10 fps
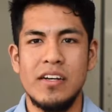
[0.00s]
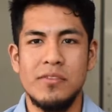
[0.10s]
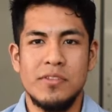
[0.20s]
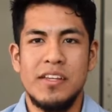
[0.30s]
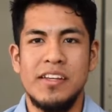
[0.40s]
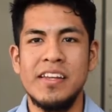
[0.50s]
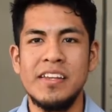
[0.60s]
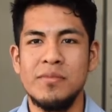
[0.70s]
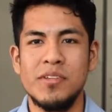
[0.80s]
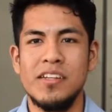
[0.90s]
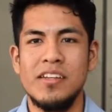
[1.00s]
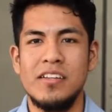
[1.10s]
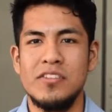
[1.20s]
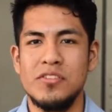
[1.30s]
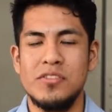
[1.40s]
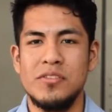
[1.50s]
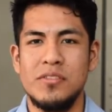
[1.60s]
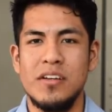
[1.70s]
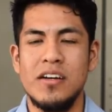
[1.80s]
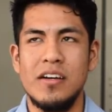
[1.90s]
I was getting in, but
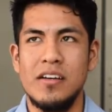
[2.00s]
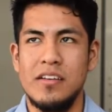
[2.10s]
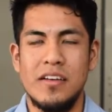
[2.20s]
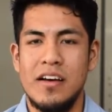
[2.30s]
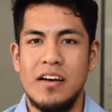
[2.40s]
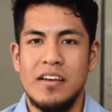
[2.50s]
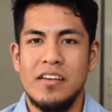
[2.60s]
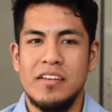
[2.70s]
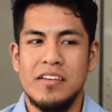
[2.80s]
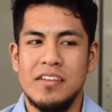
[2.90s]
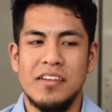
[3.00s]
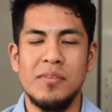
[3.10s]
just I couldn't